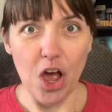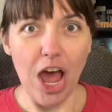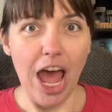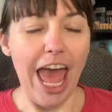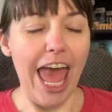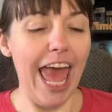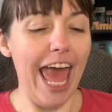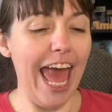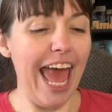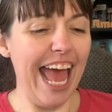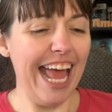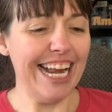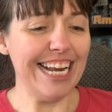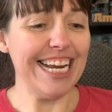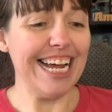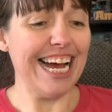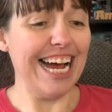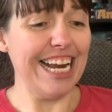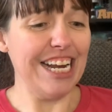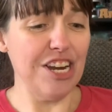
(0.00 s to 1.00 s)

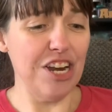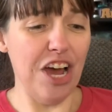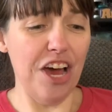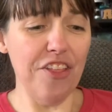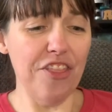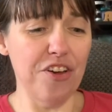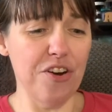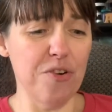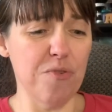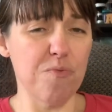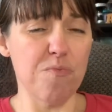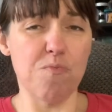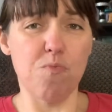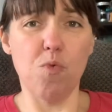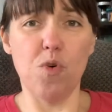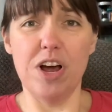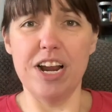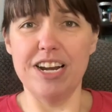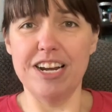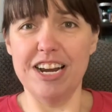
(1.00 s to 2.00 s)
And another
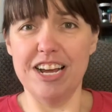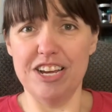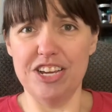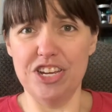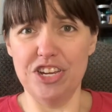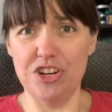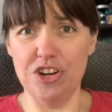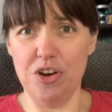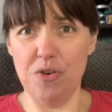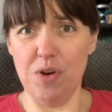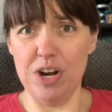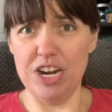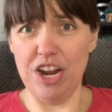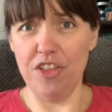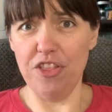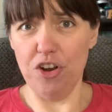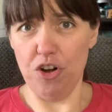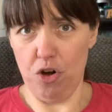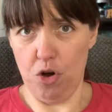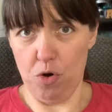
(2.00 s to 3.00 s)
one, you know,
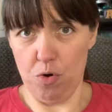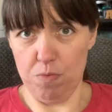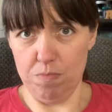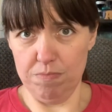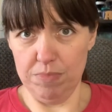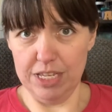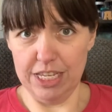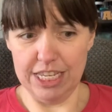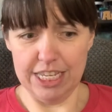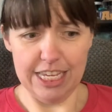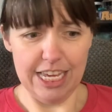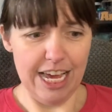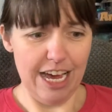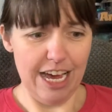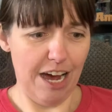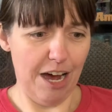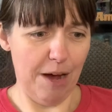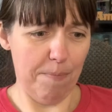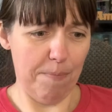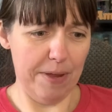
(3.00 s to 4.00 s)
another Holmes
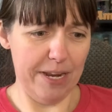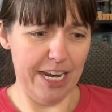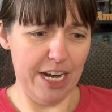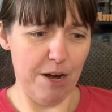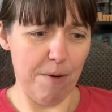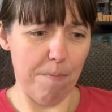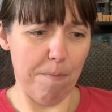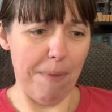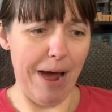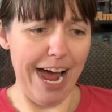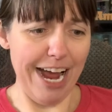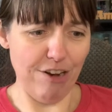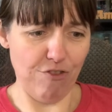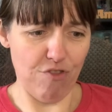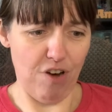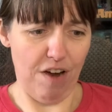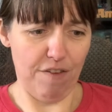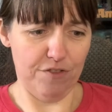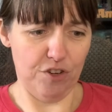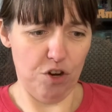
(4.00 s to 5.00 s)
up in here,
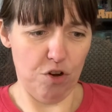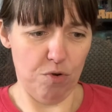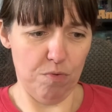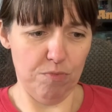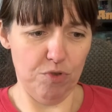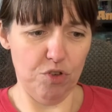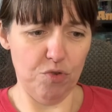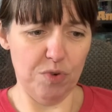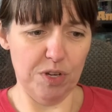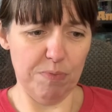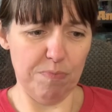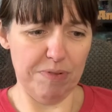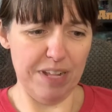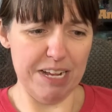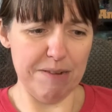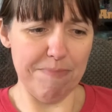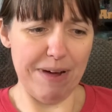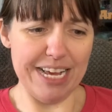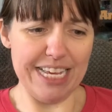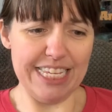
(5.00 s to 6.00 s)
Mycroft Holmes, who is
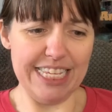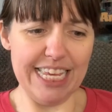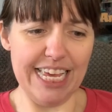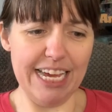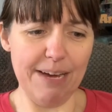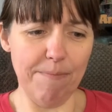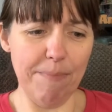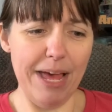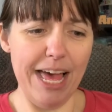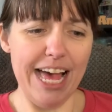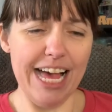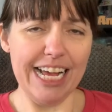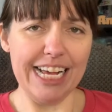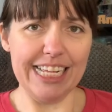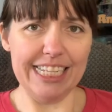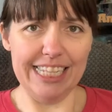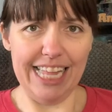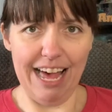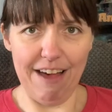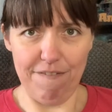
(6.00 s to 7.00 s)
played by Sam
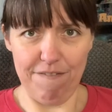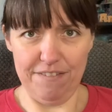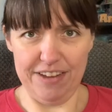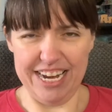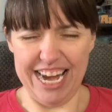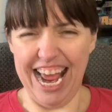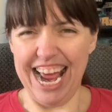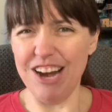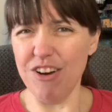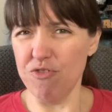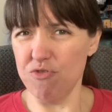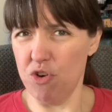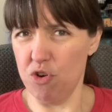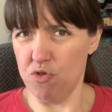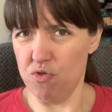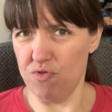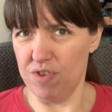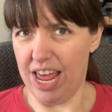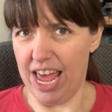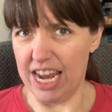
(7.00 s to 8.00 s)
Claflin. I don't know
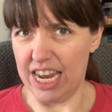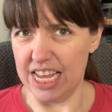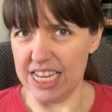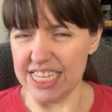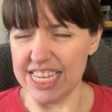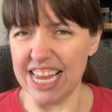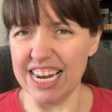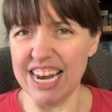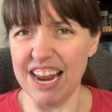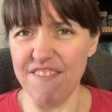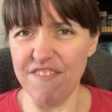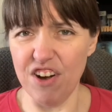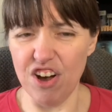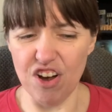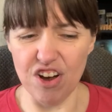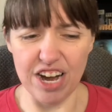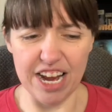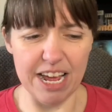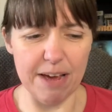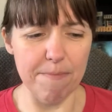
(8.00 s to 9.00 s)
who that is. I never
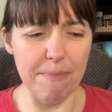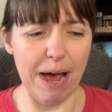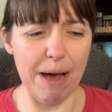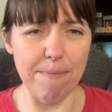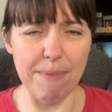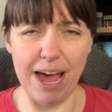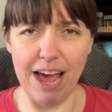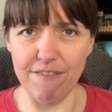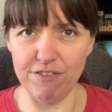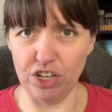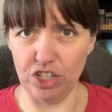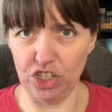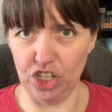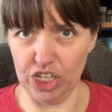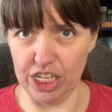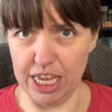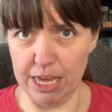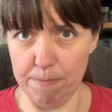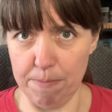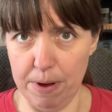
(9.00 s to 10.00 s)
heard of him. I'm going to have to
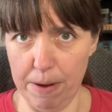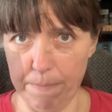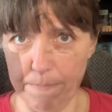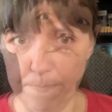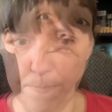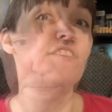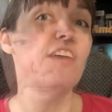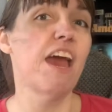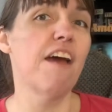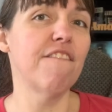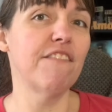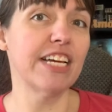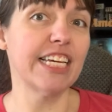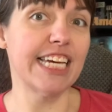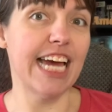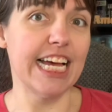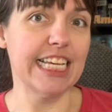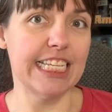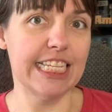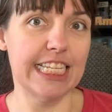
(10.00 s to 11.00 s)
look him up. If you haven't
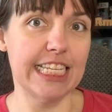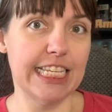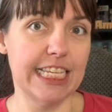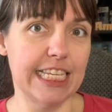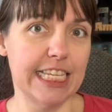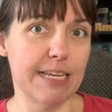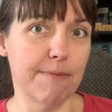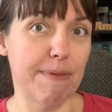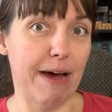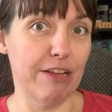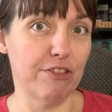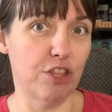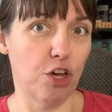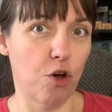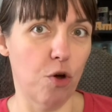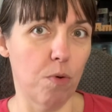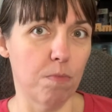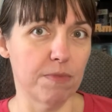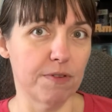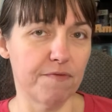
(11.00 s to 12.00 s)
guessed, this is about the
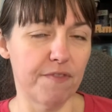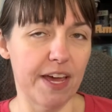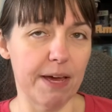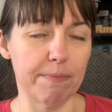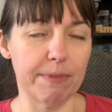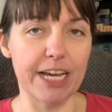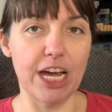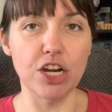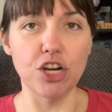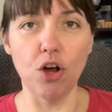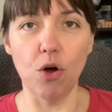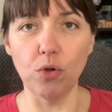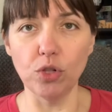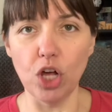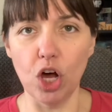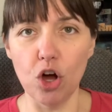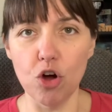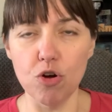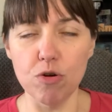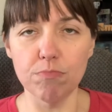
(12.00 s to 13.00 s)
Holmes family. Enola
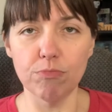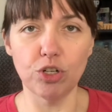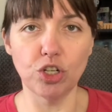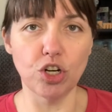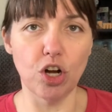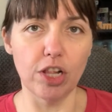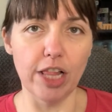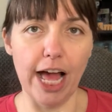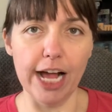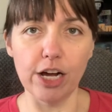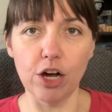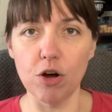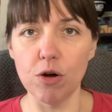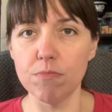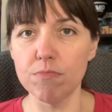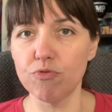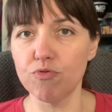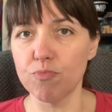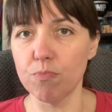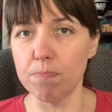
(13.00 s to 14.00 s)
Holmes, Sherlock
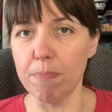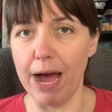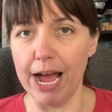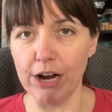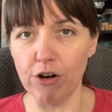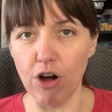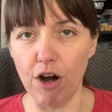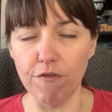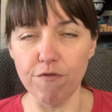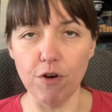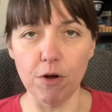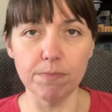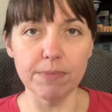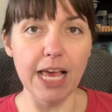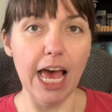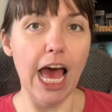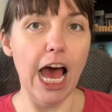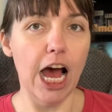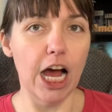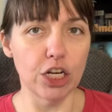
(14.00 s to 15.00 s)
Holmes, Mycroft Holmes,
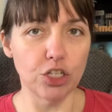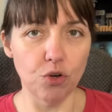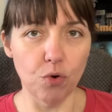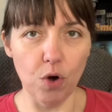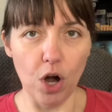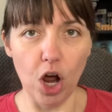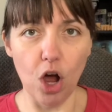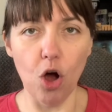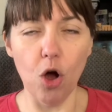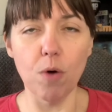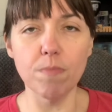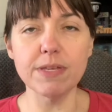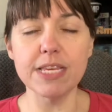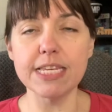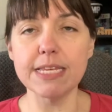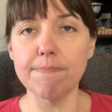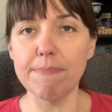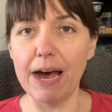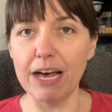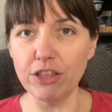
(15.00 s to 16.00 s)
Eudoria Holmes. It's
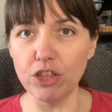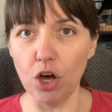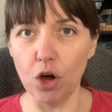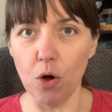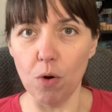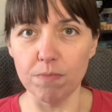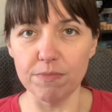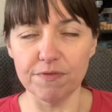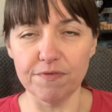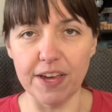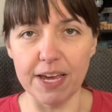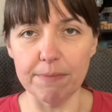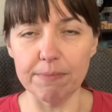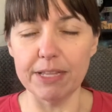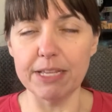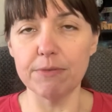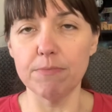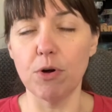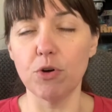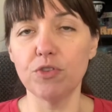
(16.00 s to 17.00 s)
about the Holmes family.
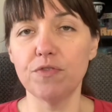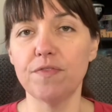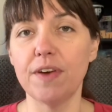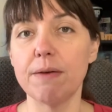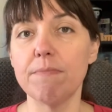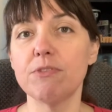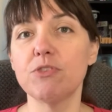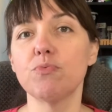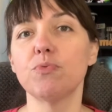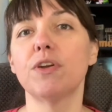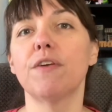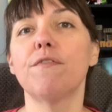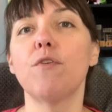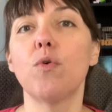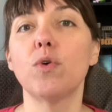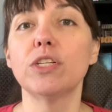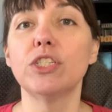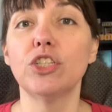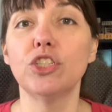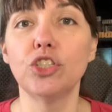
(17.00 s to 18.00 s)
The most famous one, of
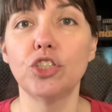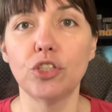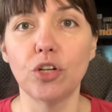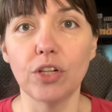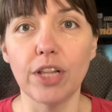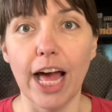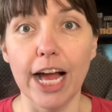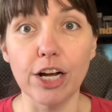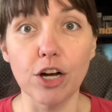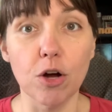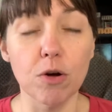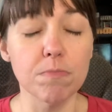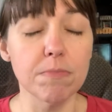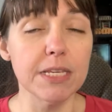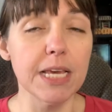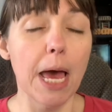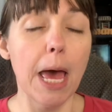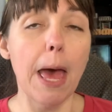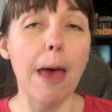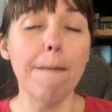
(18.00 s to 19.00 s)
course, is Sherlock Holmes.
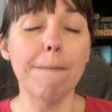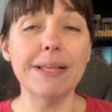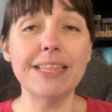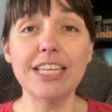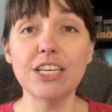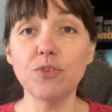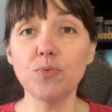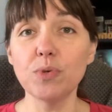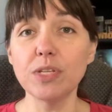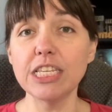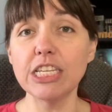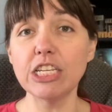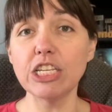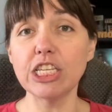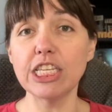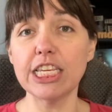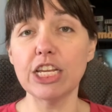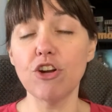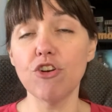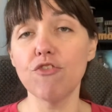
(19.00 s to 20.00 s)
But this one's
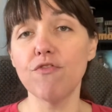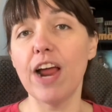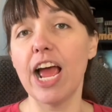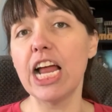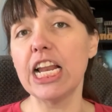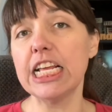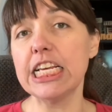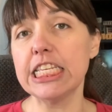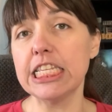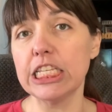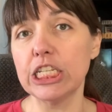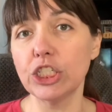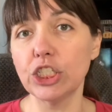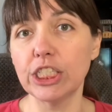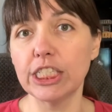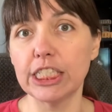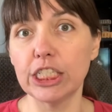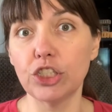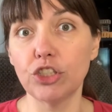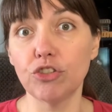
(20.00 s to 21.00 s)
centered around his little
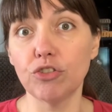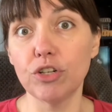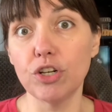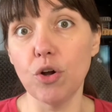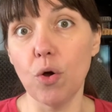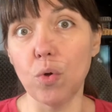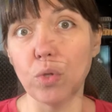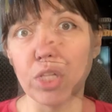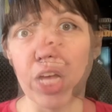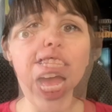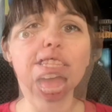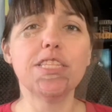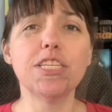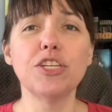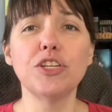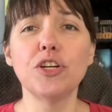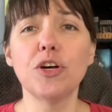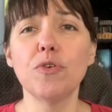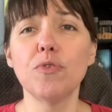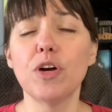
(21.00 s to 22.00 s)
sister, Enola. You
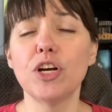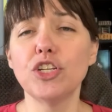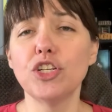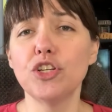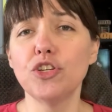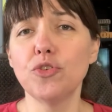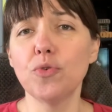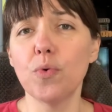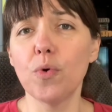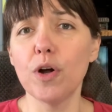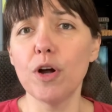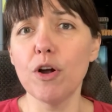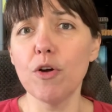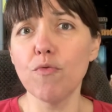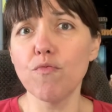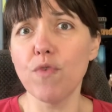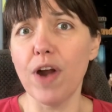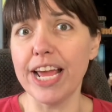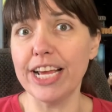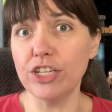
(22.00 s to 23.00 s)
know, Eudoria
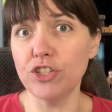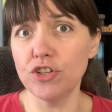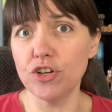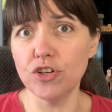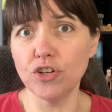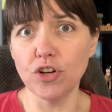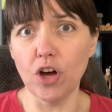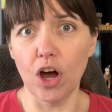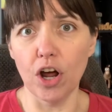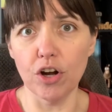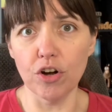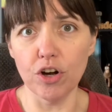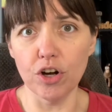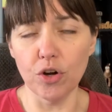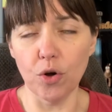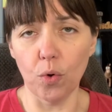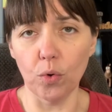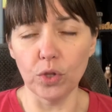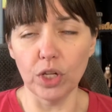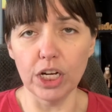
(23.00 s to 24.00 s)
raised her daughter,
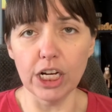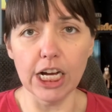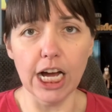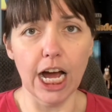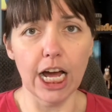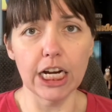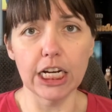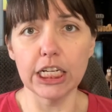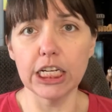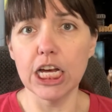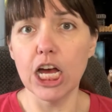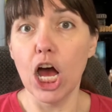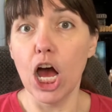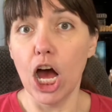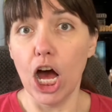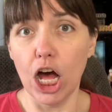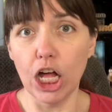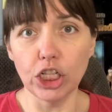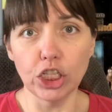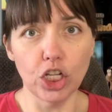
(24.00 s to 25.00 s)
Enola, kind of
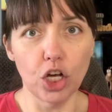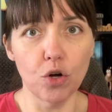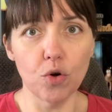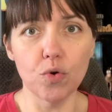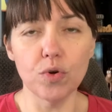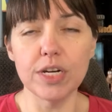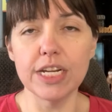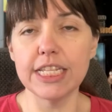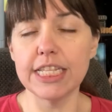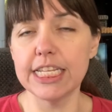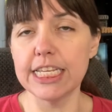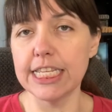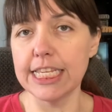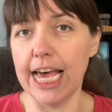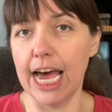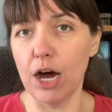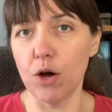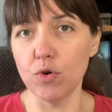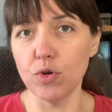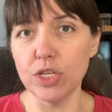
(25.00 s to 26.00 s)
alone in this
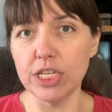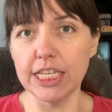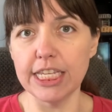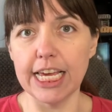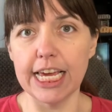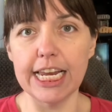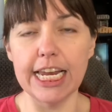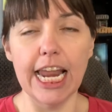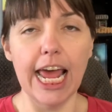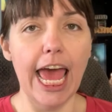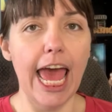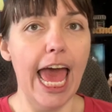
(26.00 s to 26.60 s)
house. And